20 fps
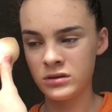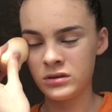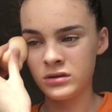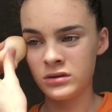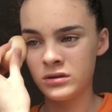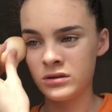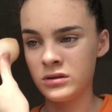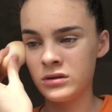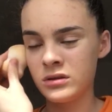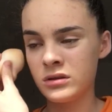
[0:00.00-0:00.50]

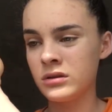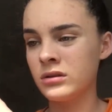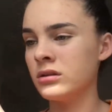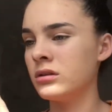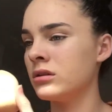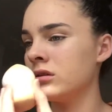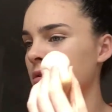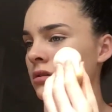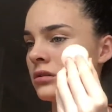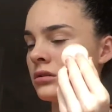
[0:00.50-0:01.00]

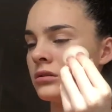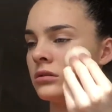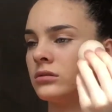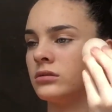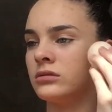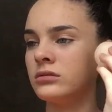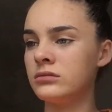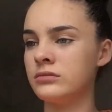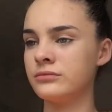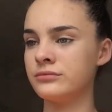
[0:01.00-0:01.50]

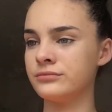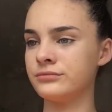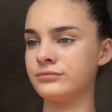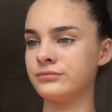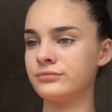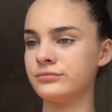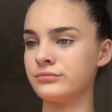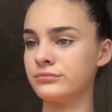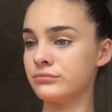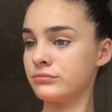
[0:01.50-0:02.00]

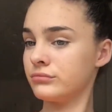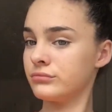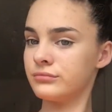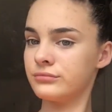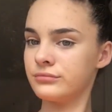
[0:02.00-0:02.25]
Nothing is said.